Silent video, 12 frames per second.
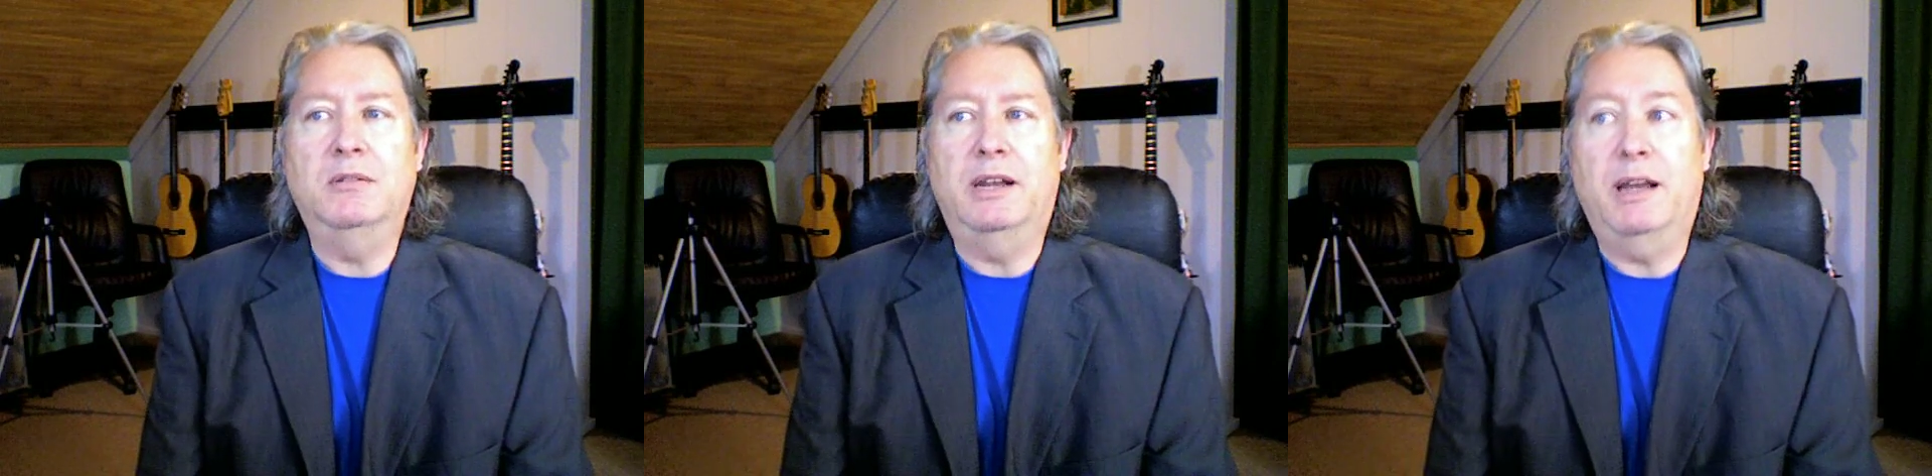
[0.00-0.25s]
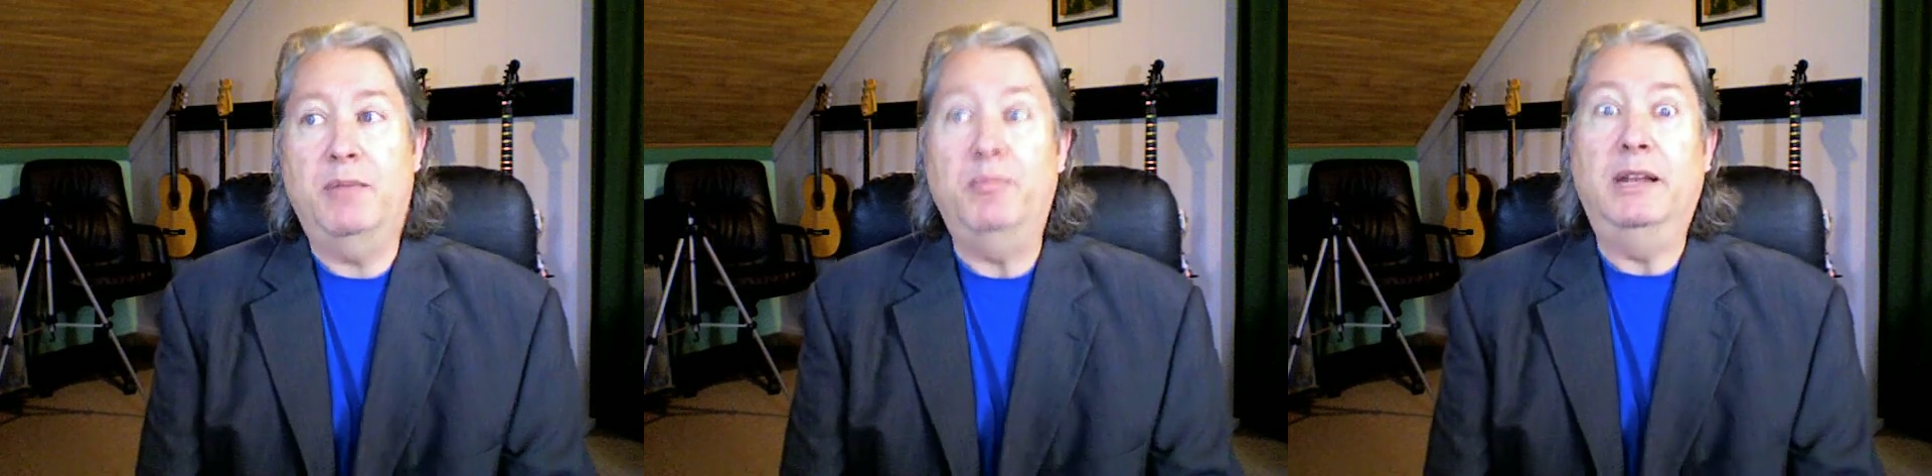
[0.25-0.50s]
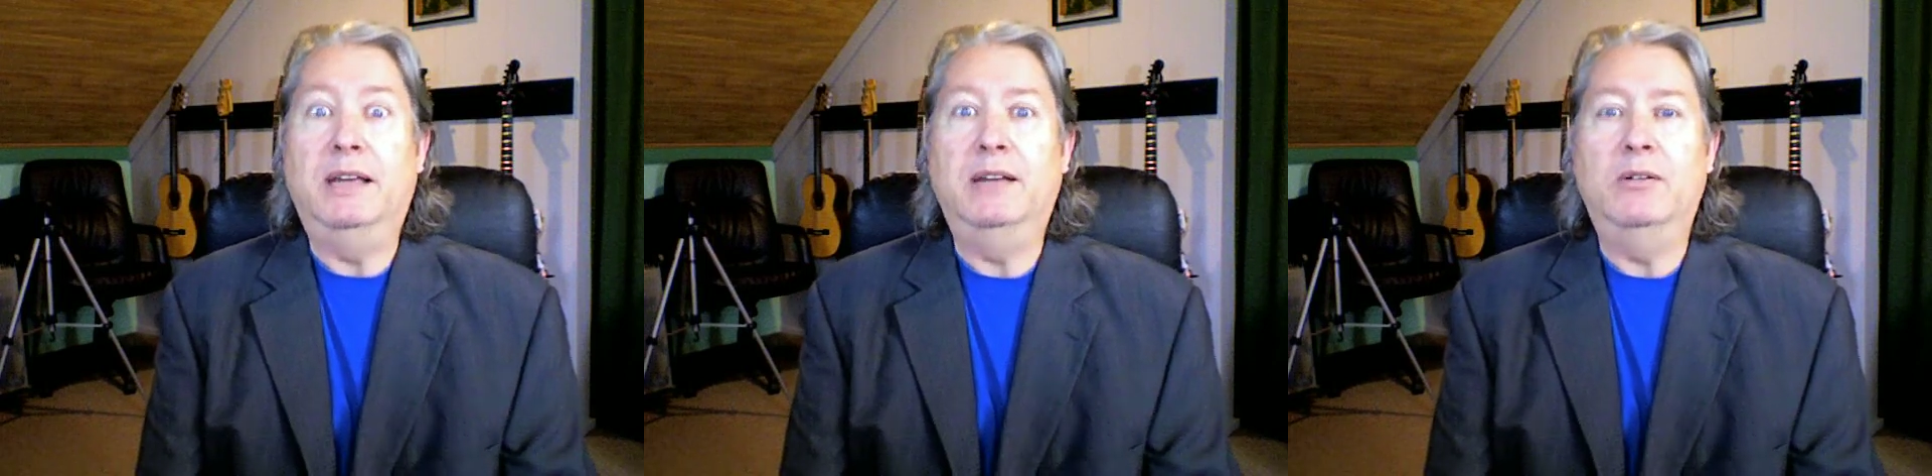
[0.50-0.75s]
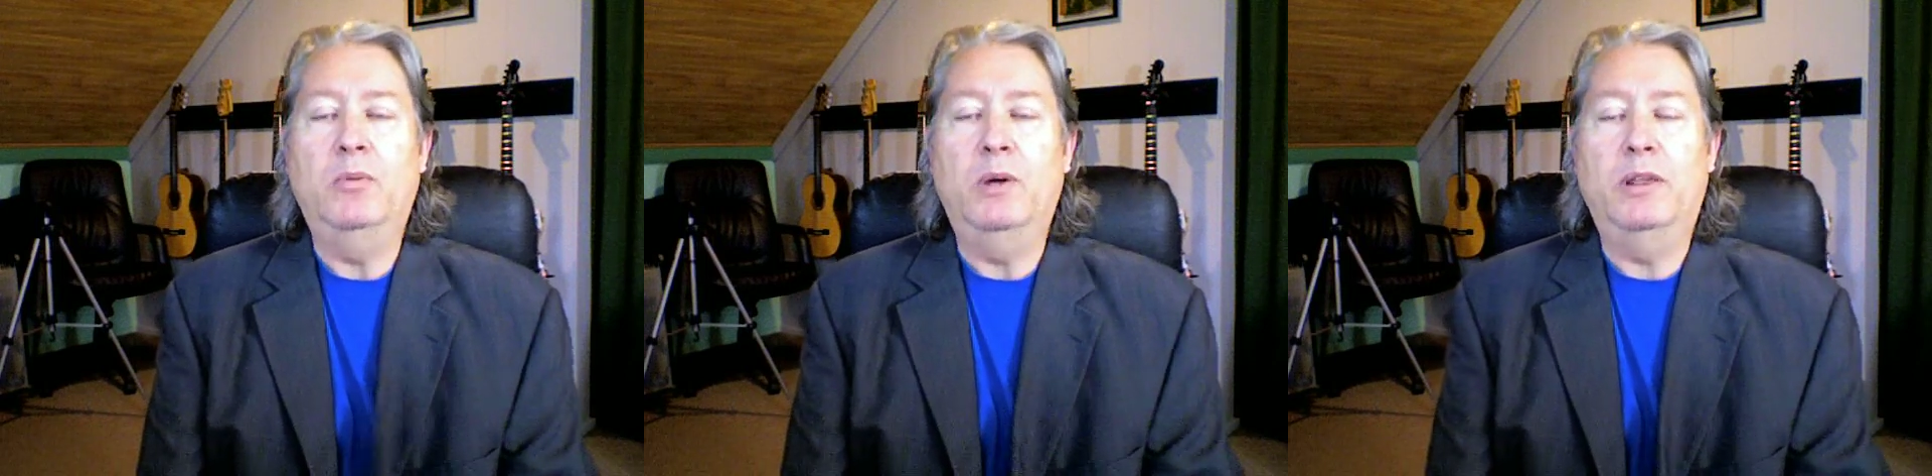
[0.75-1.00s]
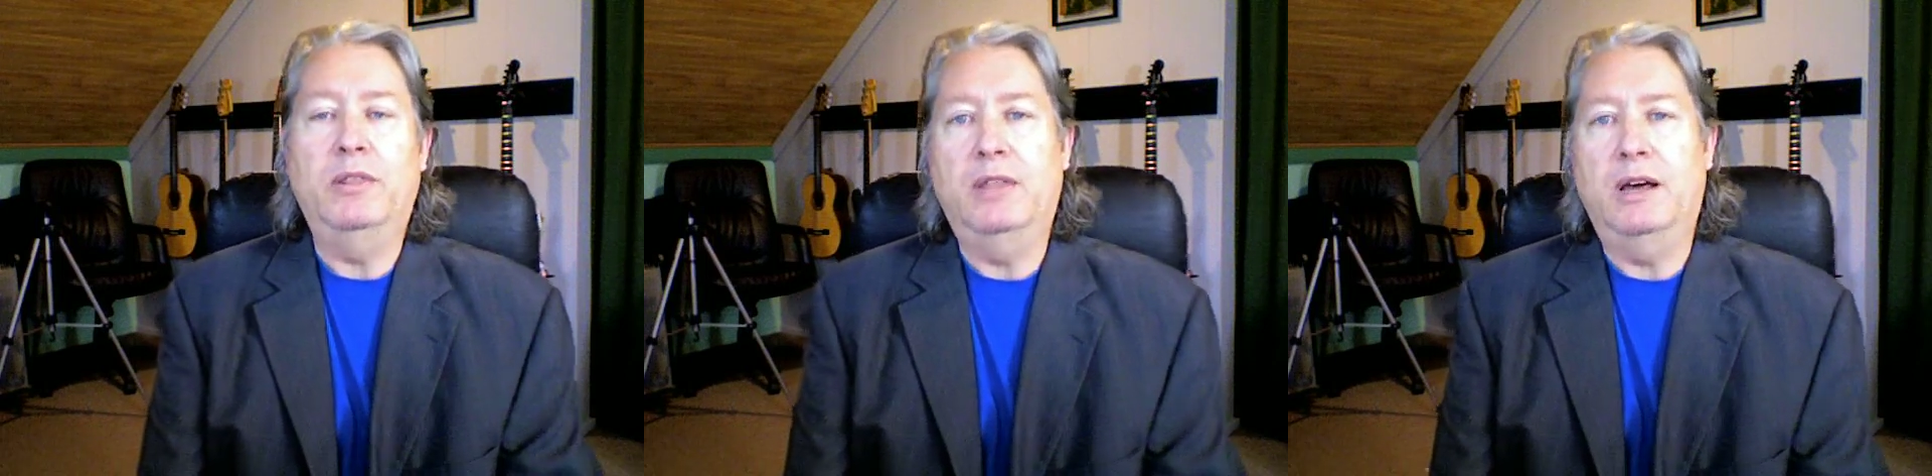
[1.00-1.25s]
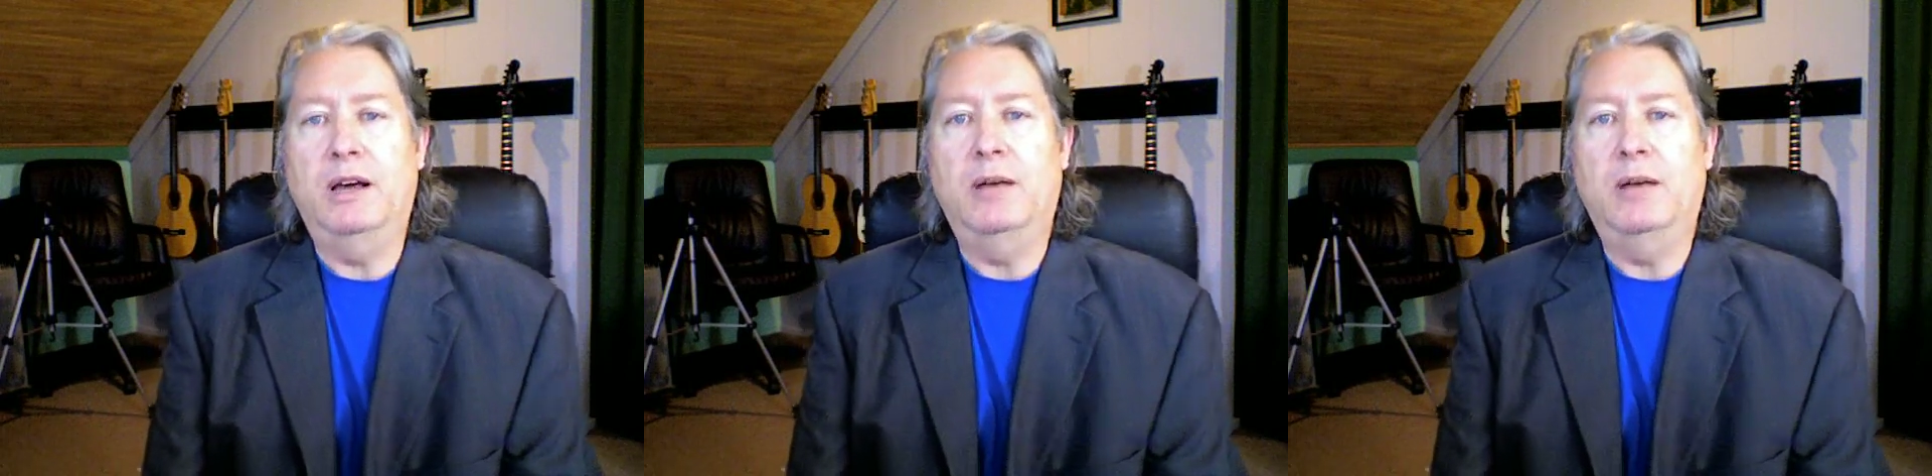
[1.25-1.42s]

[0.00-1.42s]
that I've been in with